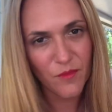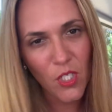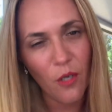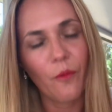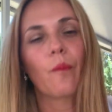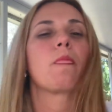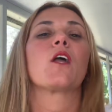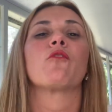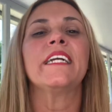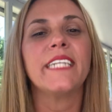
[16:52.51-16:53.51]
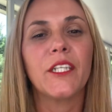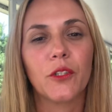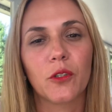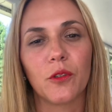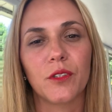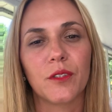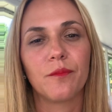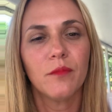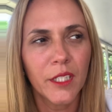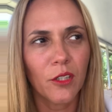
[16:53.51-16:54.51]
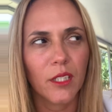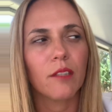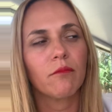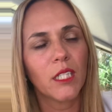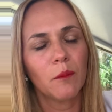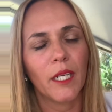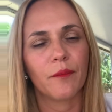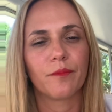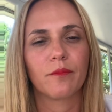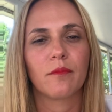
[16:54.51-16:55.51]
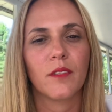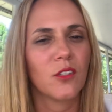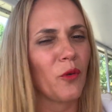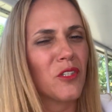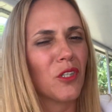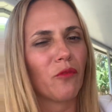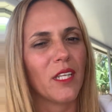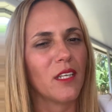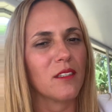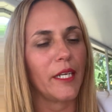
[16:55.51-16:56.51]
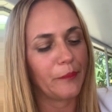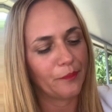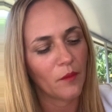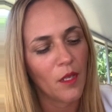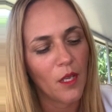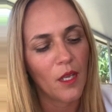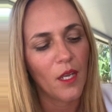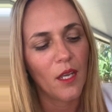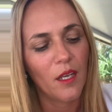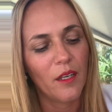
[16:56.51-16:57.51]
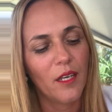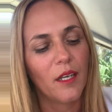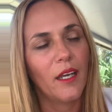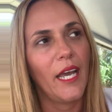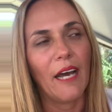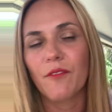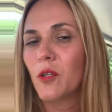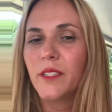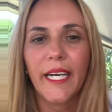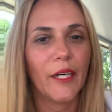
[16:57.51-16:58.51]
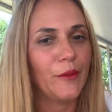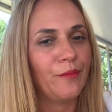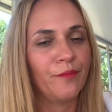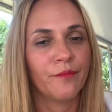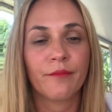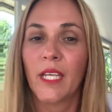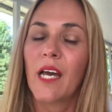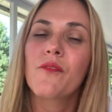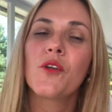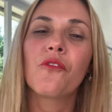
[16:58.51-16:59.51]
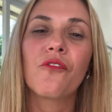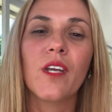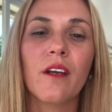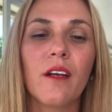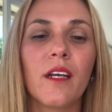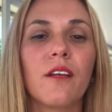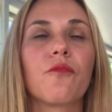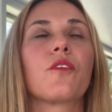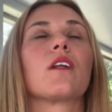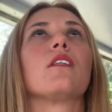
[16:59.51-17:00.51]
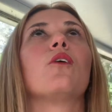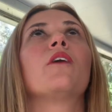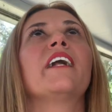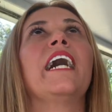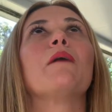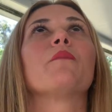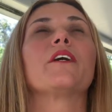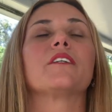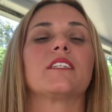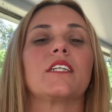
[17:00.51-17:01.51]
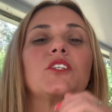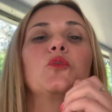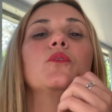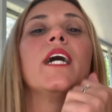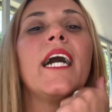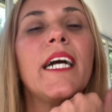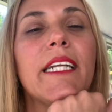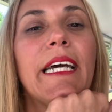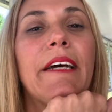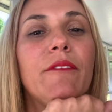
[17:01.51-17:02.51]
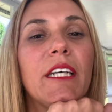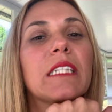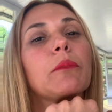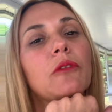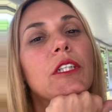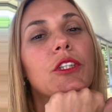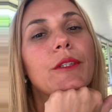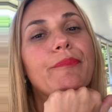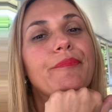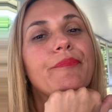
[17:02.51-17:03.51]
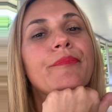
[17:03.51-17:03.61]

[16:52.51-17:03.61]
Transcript: So write down your goals. Literally, write them down. It's always good to write things down. Have no doubt, have no fear, and for Lord have mercy, do not have desperation.